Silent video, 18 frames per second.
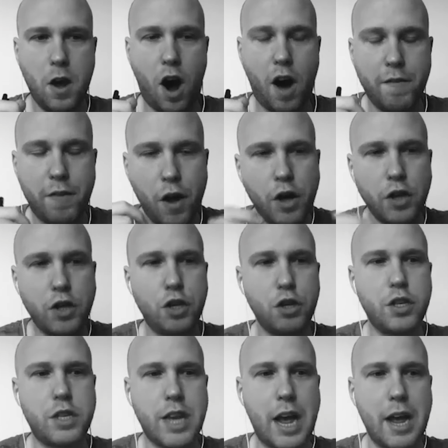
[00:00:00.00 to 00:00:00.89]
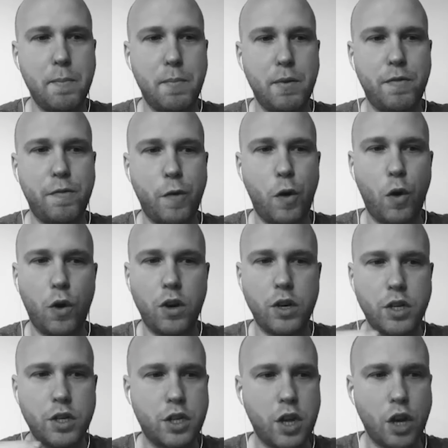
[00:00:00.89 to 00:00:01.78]
I've heard you say it before on
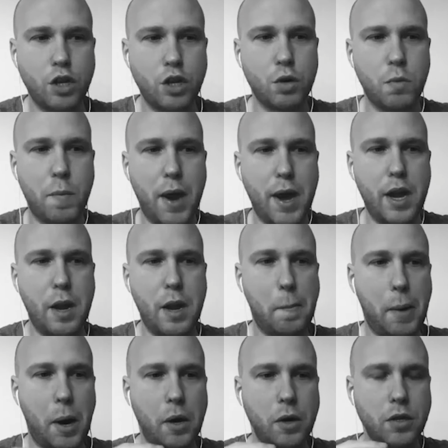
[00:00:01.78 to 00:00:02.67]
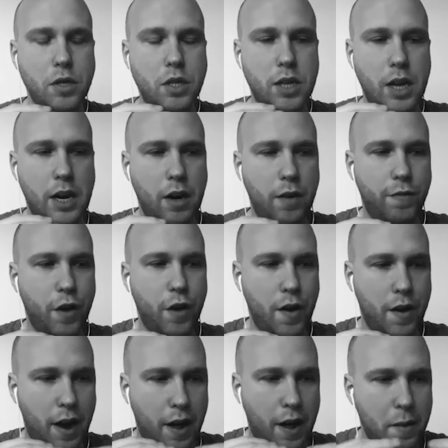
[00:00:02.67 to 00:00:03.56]
your social media posts, and I've
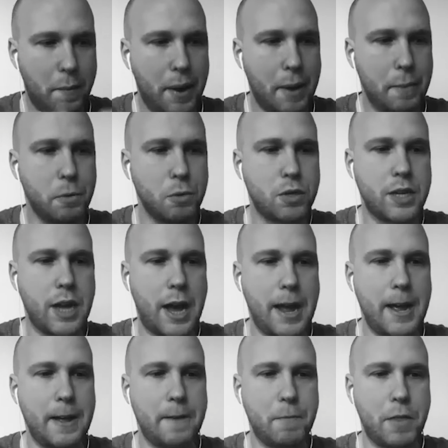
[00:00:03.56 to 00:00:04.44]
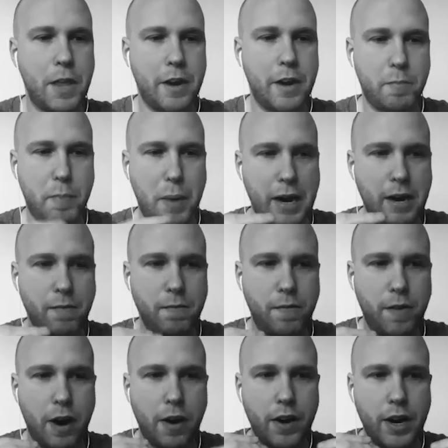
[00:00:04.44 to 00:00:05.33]
heard other people say it that have been
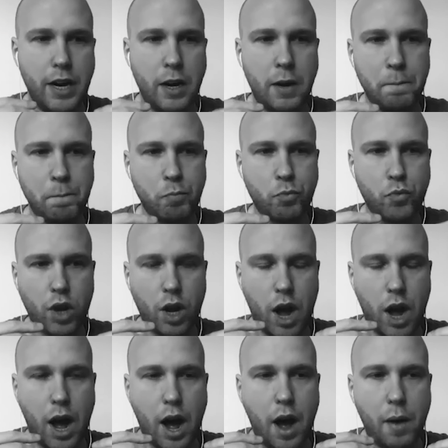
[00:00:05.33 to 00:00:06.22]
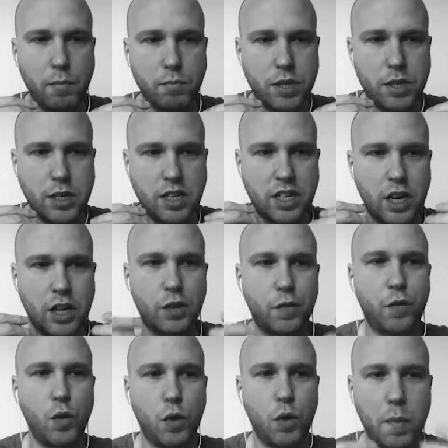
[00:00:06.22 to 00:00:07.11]
very
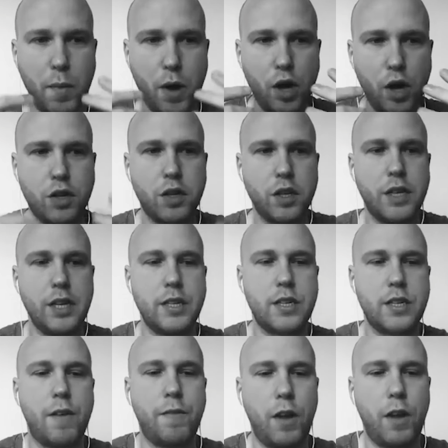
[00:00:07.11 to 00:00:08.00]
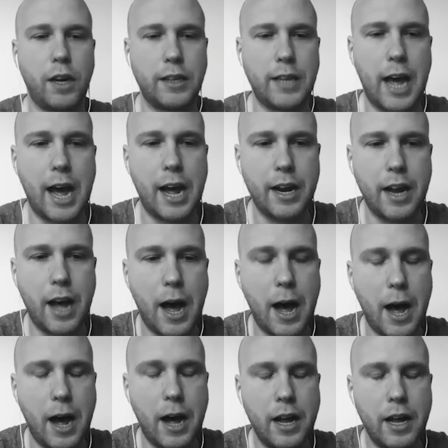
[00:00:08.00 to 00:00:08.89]
successful commercially and stuff like
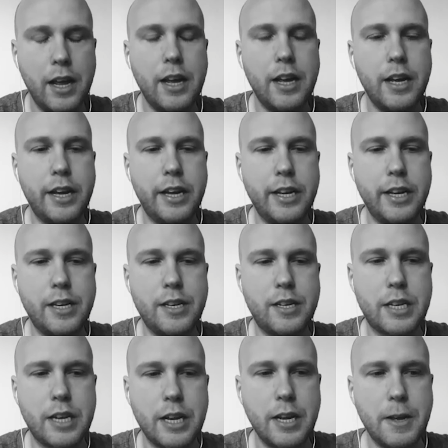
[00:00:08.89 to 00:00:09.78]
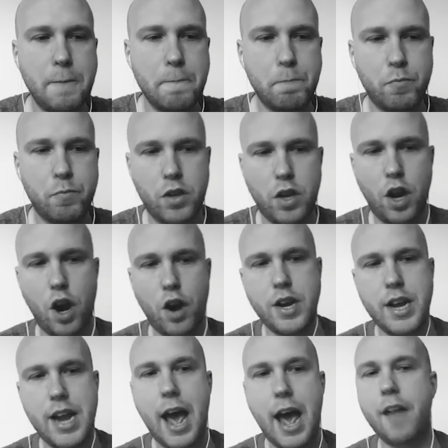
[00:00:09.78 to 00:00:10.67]
that, is, you know,
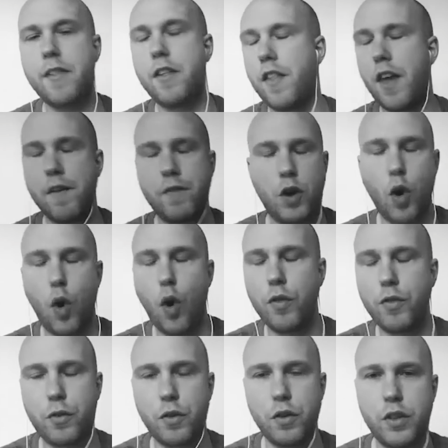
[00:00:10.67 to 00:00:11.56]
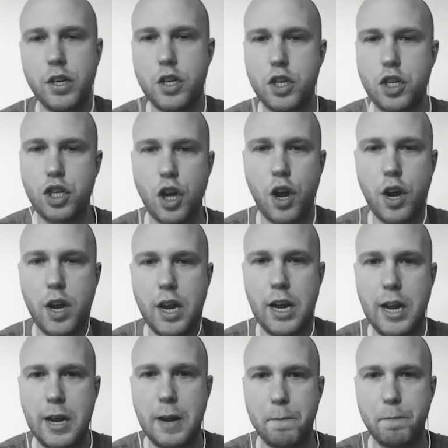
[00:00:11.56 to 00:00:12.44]
now that they've gone through this
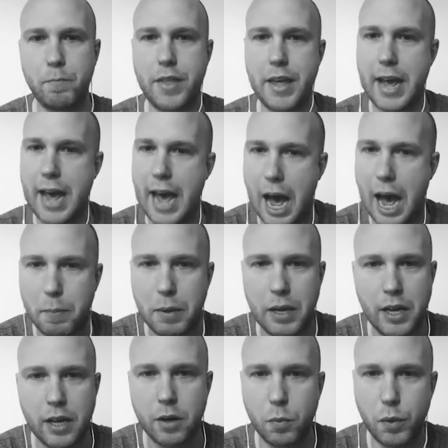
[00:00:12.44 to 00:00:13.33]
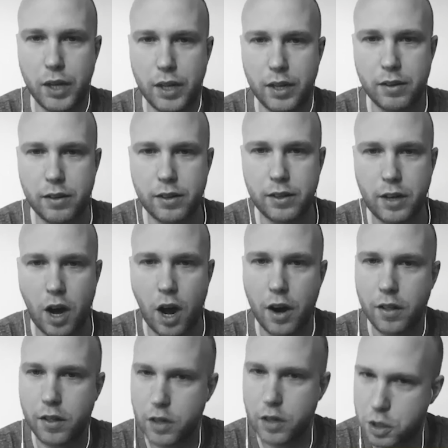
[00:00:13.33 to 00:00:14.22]
journey, they're happier with
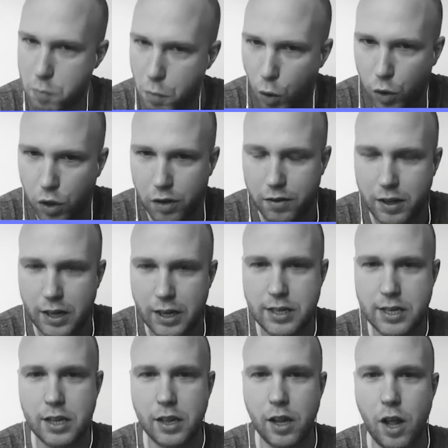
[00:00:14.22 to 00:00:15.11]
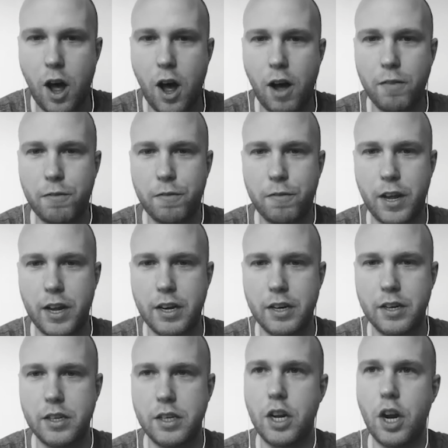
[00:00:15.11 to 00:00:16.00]
kind of the smaller things in life,
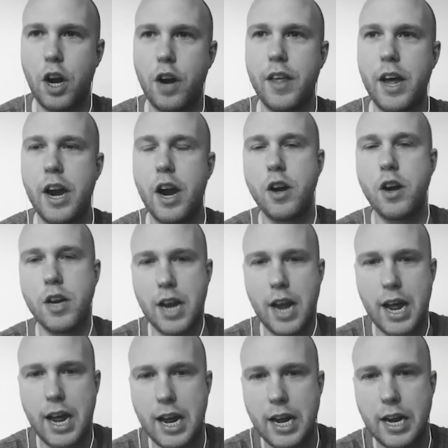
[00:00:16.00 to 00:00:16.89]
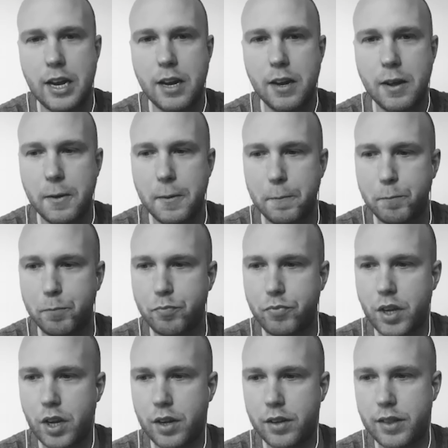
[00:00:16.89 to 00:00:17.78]
and, you know, they don't need
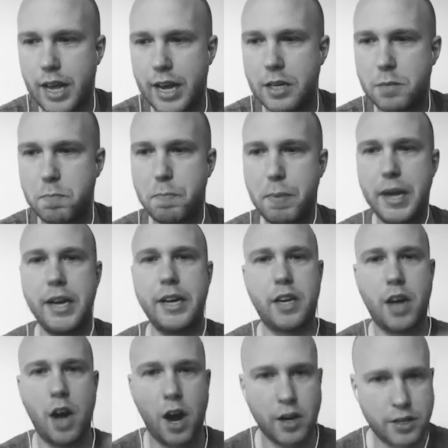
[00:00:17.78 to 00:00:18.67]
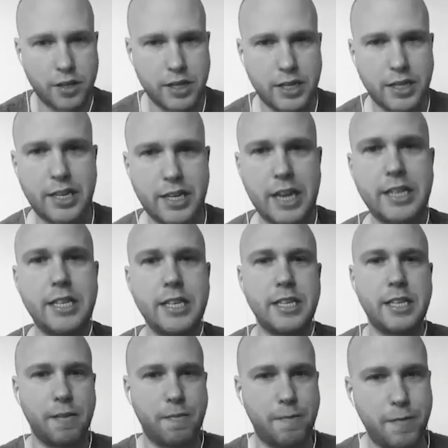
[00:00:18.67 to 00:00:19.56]
these big kind of
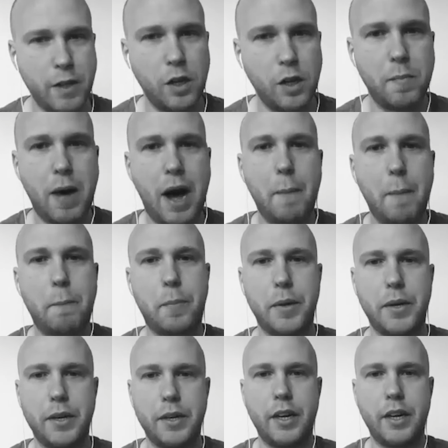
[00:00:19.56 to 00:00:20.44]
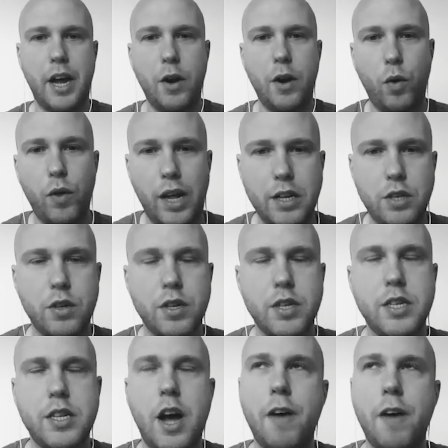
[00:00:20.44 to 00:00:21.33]
successes to fill them up and all that sort of
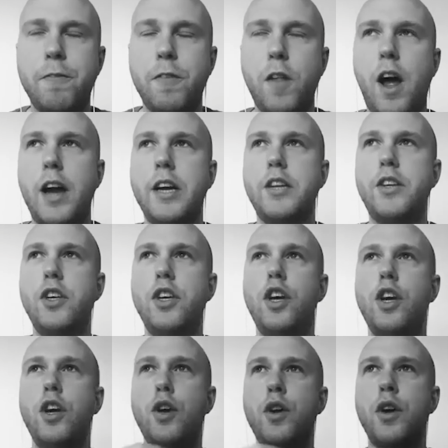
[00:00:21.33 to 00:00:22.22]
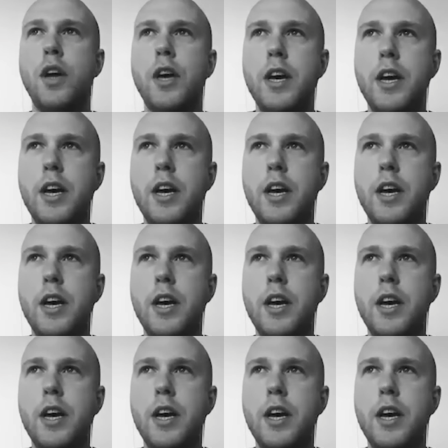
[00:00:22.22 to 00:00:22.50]
stuff. Like, do you